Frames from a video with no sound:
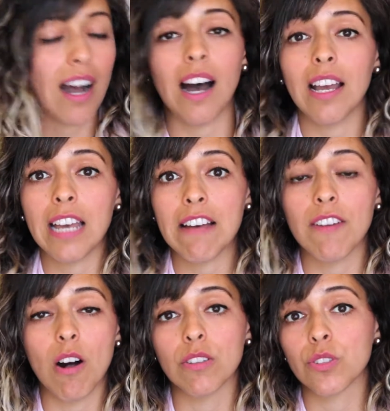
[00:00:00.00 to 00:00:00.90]
I
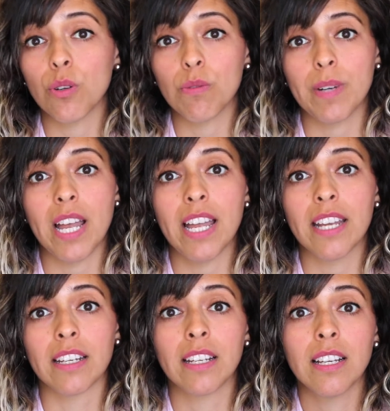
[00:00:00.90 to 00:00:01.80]
have also
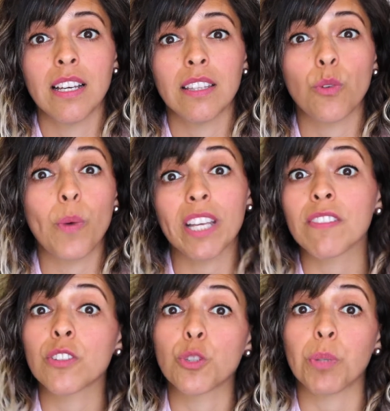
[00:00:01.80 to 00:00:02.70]
read The Way of
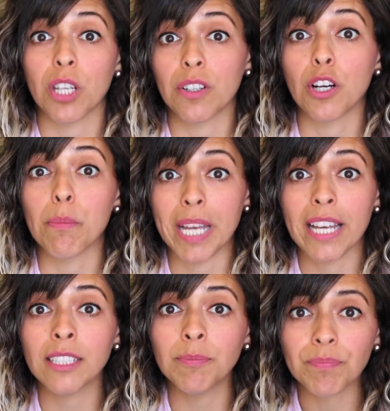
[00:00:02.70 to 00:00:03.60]
the Superior
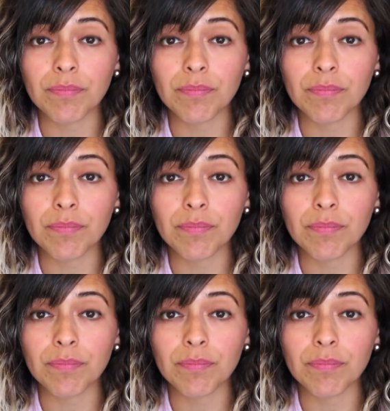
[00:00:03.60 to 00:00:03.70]
Man,